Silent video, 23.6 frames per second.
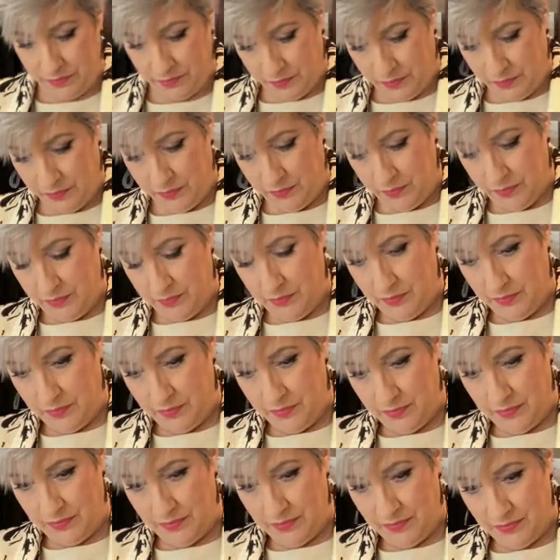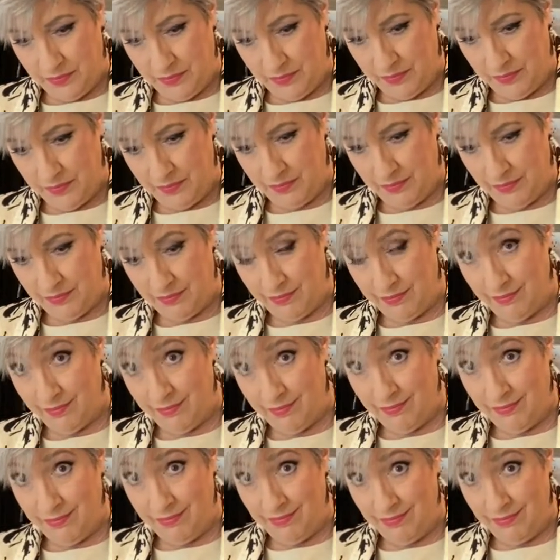It's the only thing
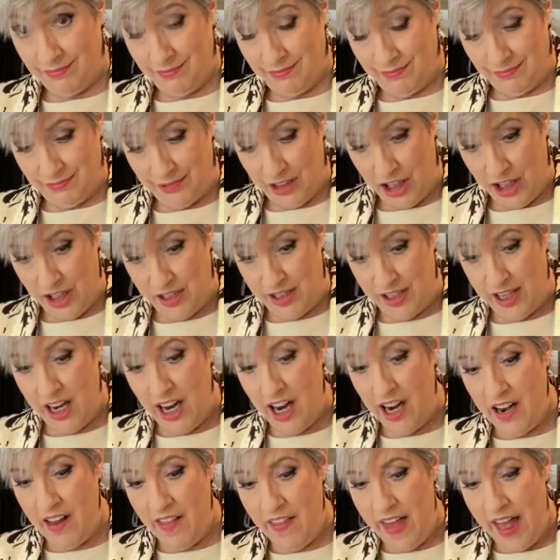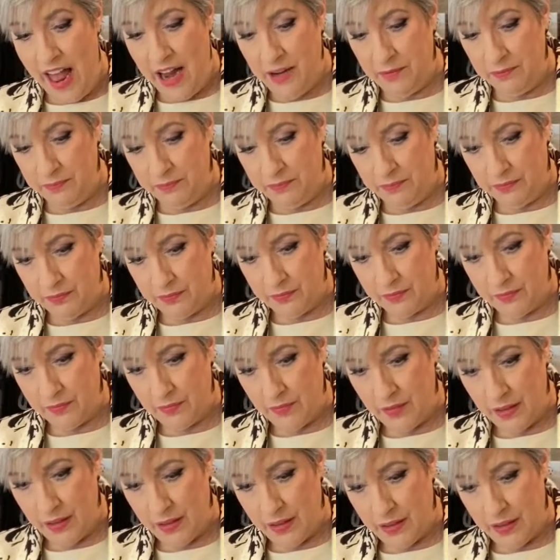that there's just
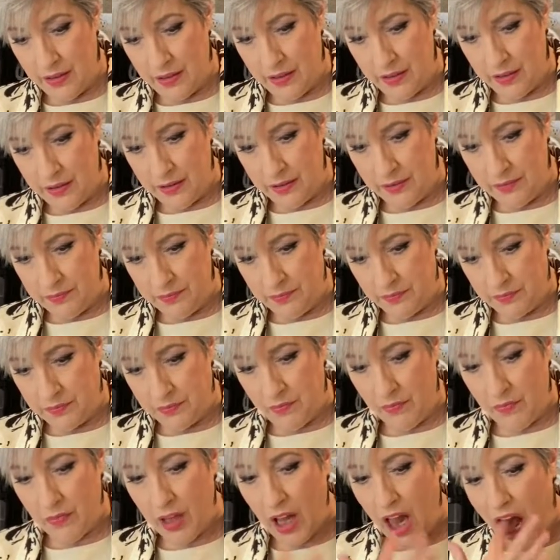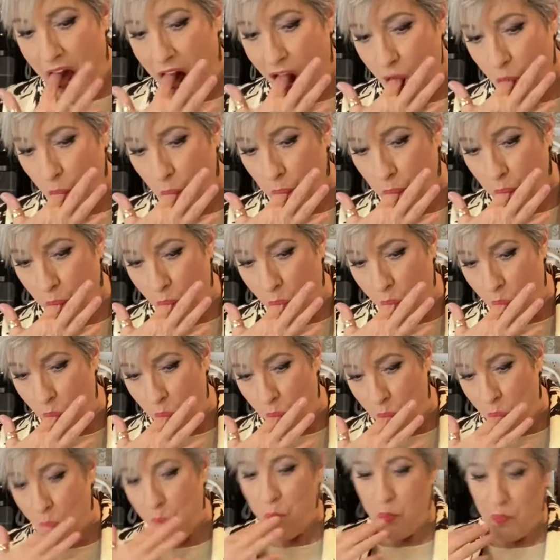too little of. What
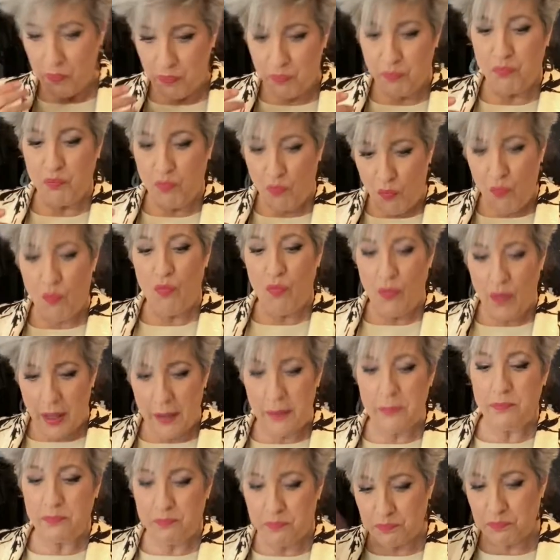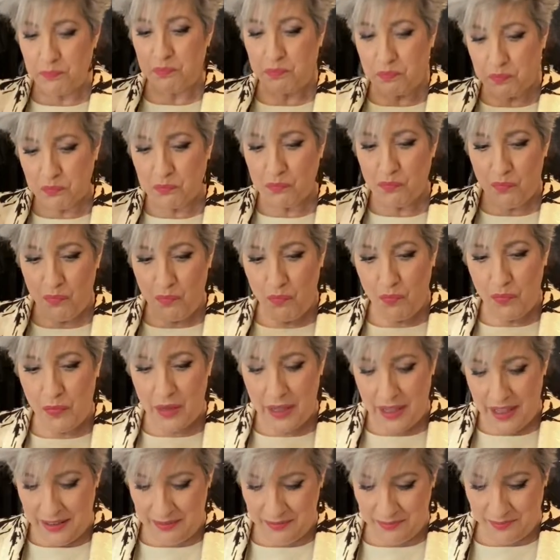the world needs
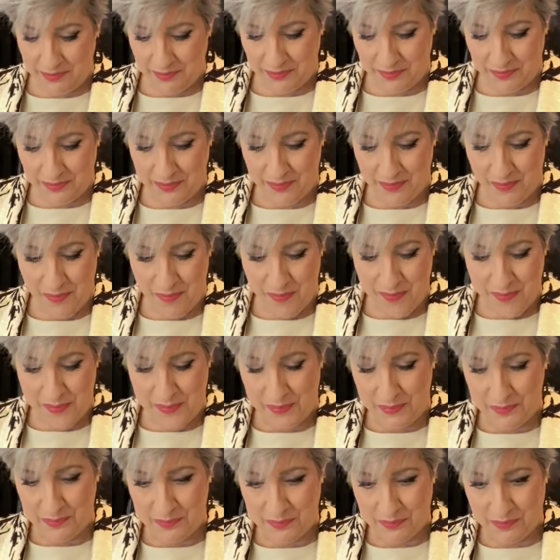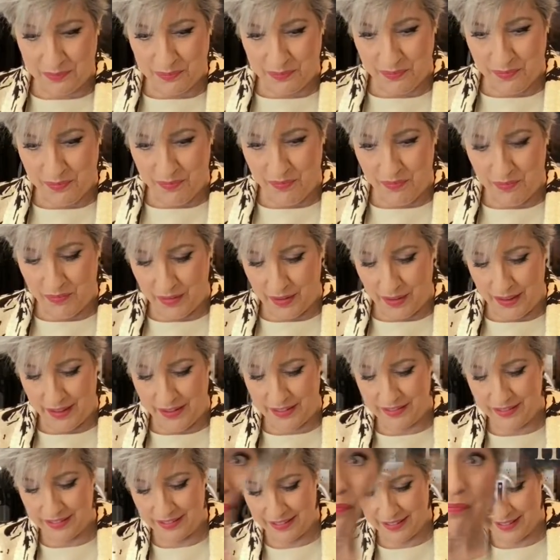now is pie,
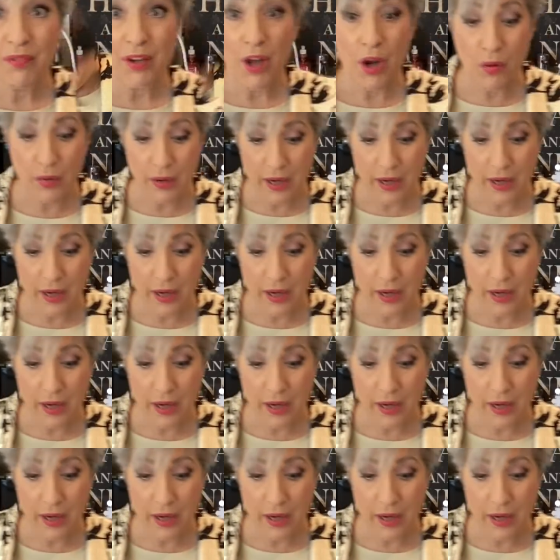sweet pie.